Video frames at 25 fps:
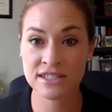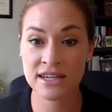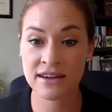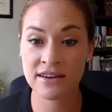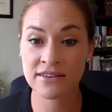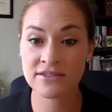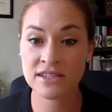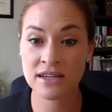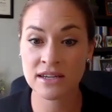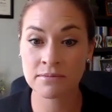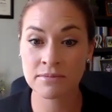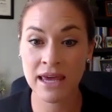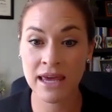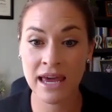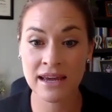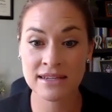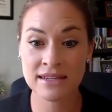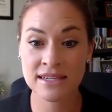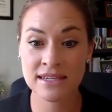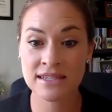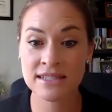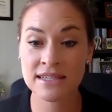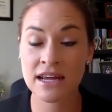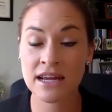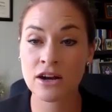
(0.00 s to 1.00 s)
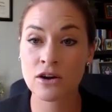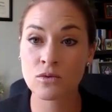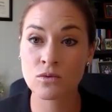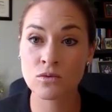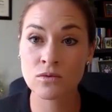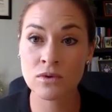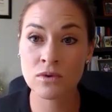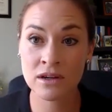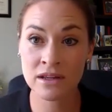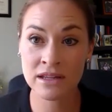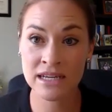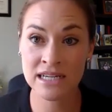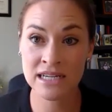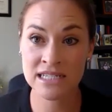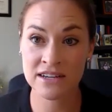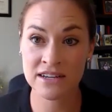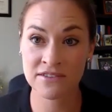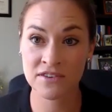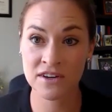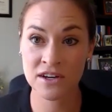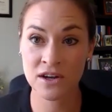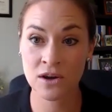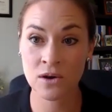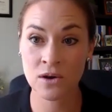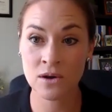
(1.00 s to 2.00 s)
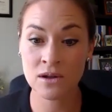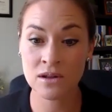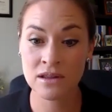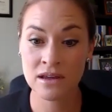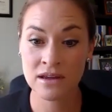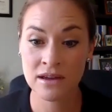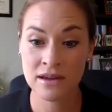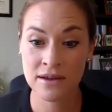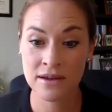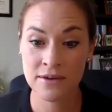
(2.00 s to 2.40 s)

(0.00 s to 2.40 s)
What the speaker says: I have some cases that are really difficult,